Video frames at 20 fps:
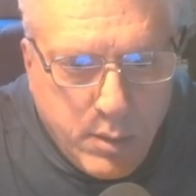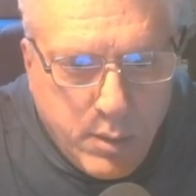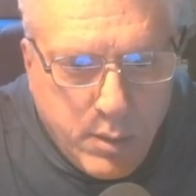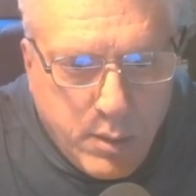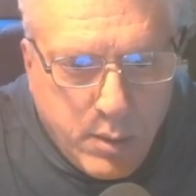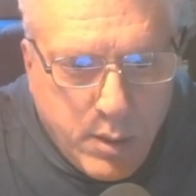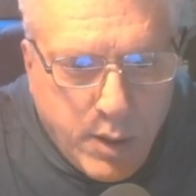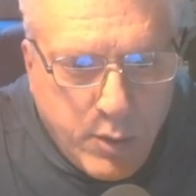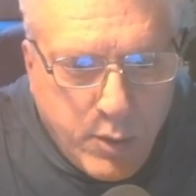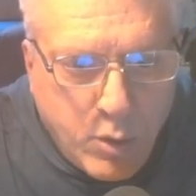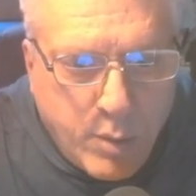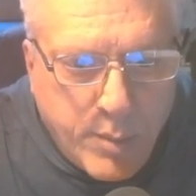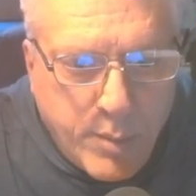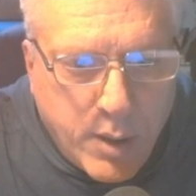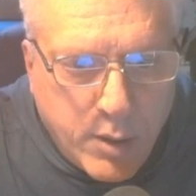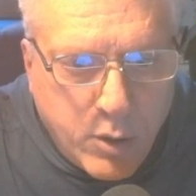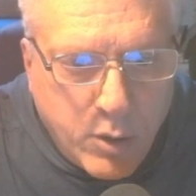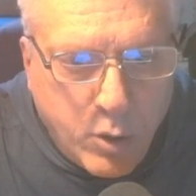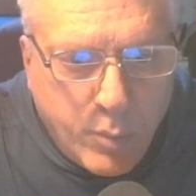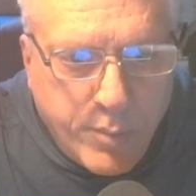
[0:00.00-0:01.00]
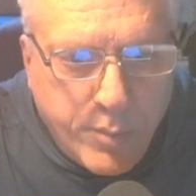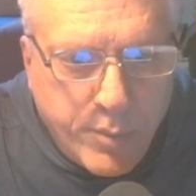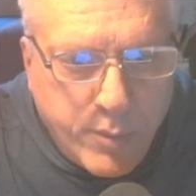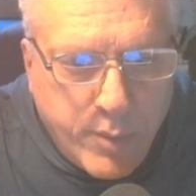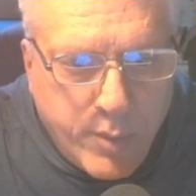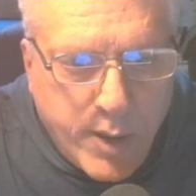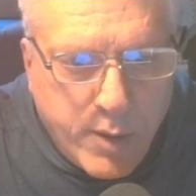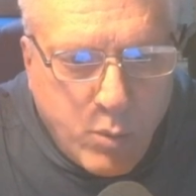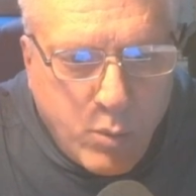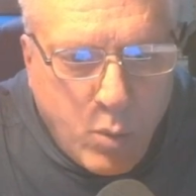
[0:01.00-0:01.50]
I know I'm not going to open the
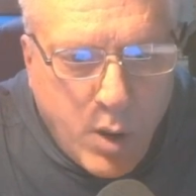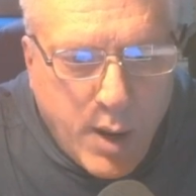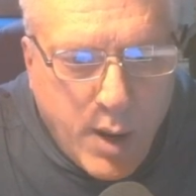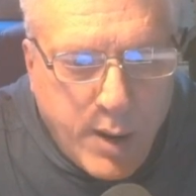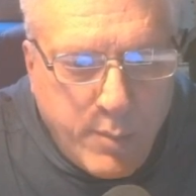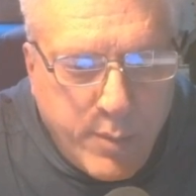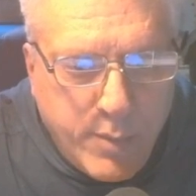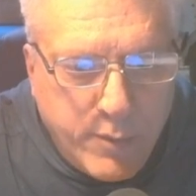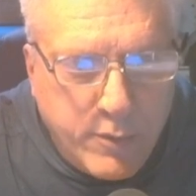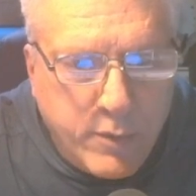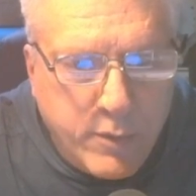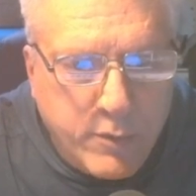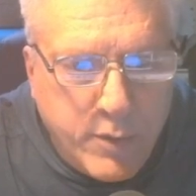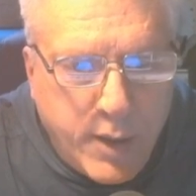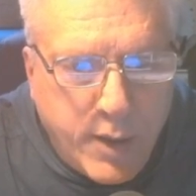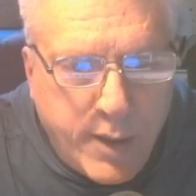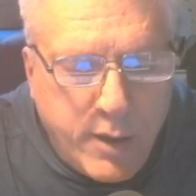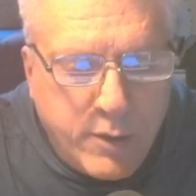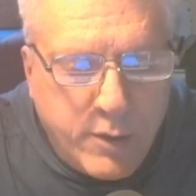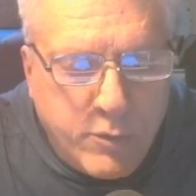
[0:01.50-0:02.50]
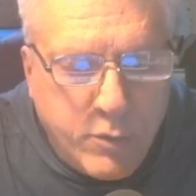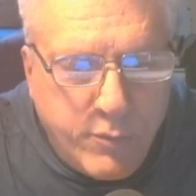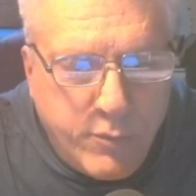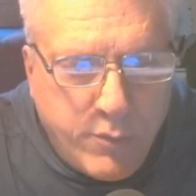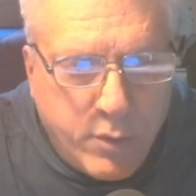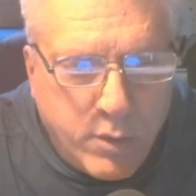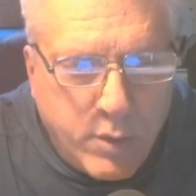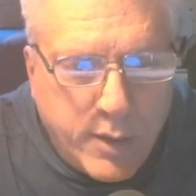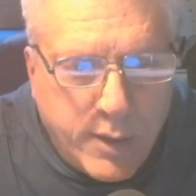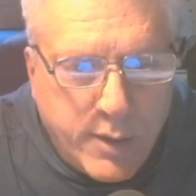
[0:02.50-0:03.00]
rack wide, but as you can see, I hit it too
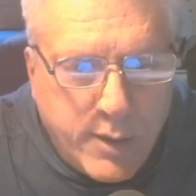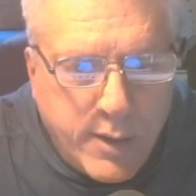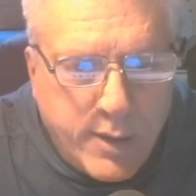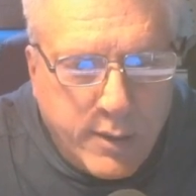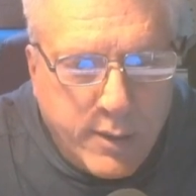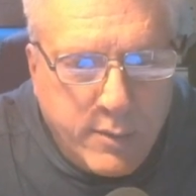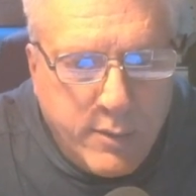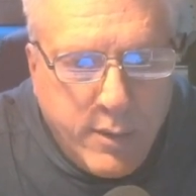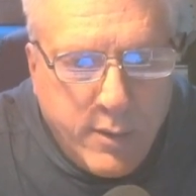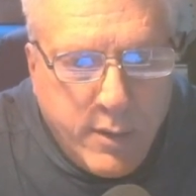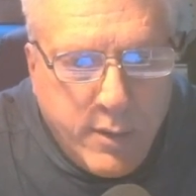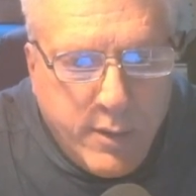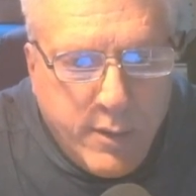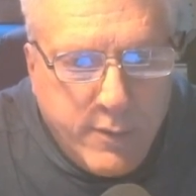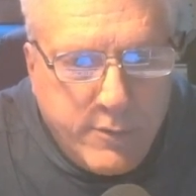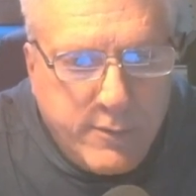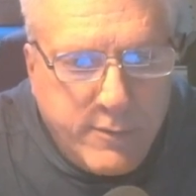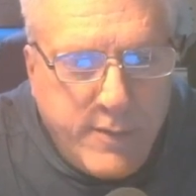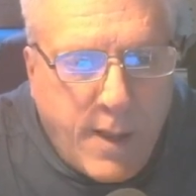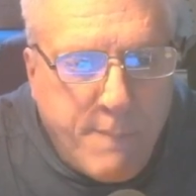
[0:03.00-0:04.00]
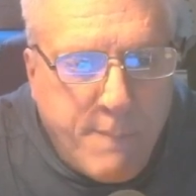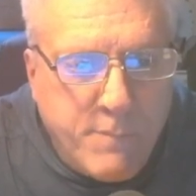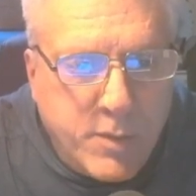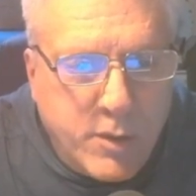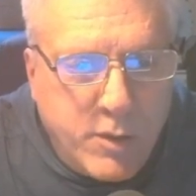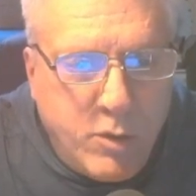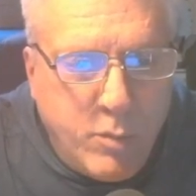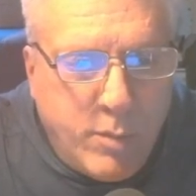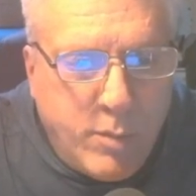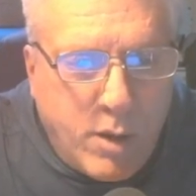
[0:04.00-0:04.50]
full, and I kind of stopped the
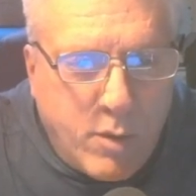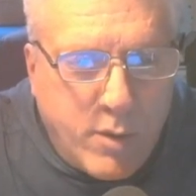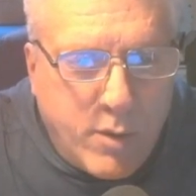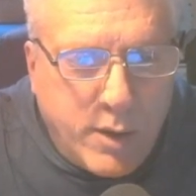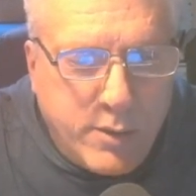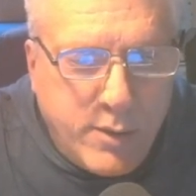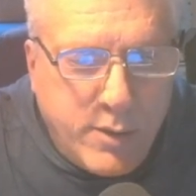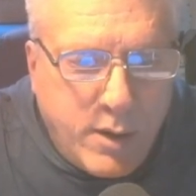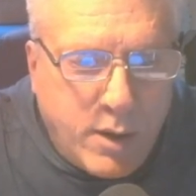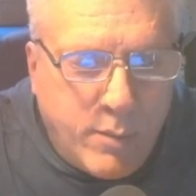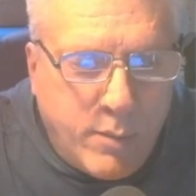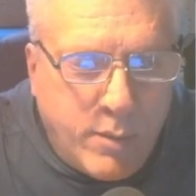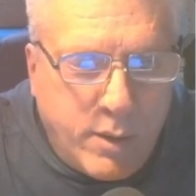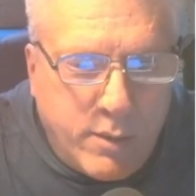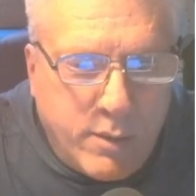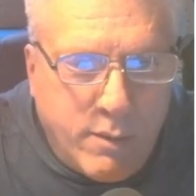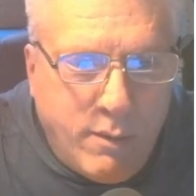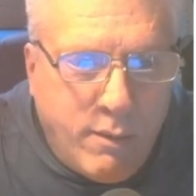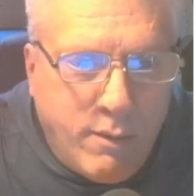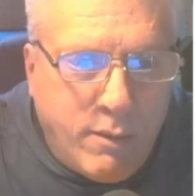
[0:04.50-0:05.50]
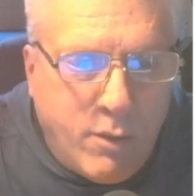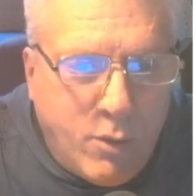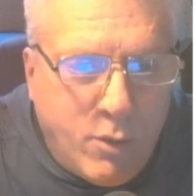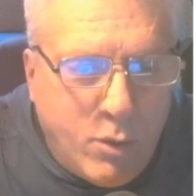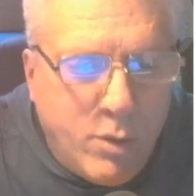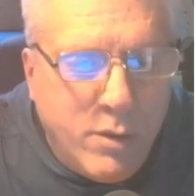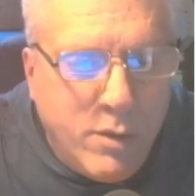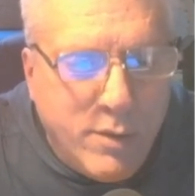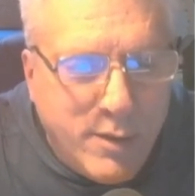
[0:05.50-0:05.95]
cue ball right there. I'm like, uh-oh.